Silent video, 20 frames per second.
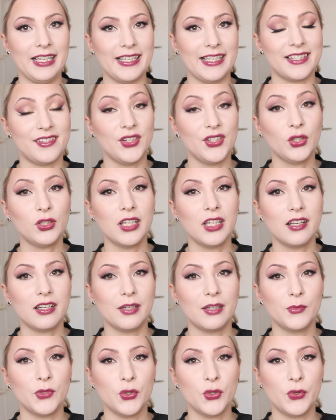It's not like
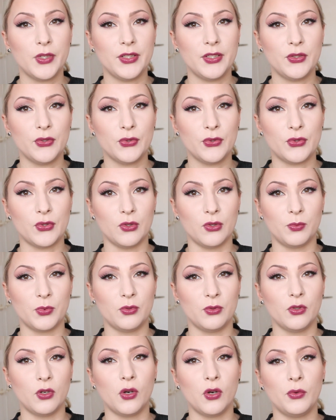I'm doing YouTube
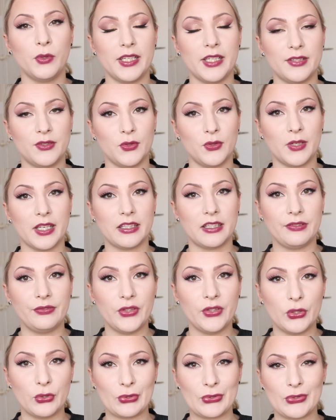only to get
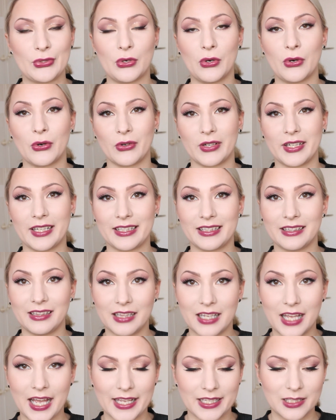views or get
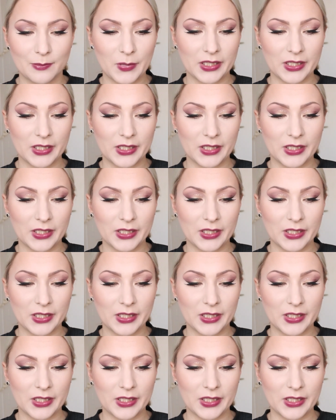likes,